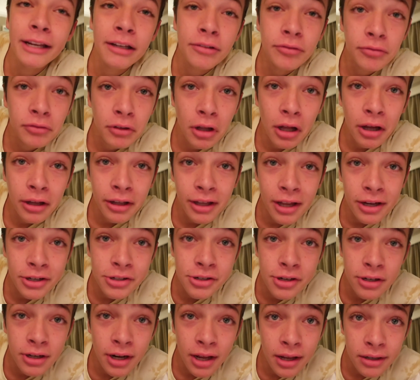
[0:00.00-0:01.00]
didn't vlog
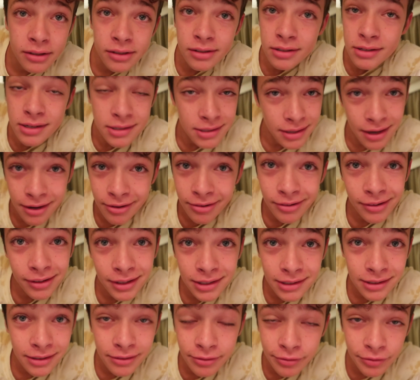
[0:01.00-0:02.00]
yesterday just because I
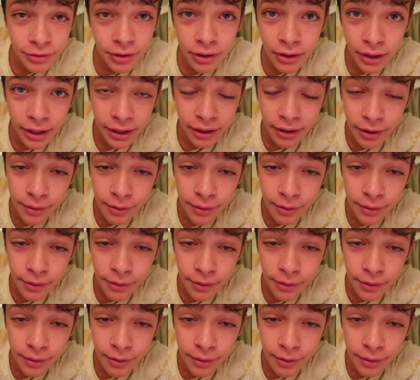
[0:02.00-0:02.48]
really didn't feel like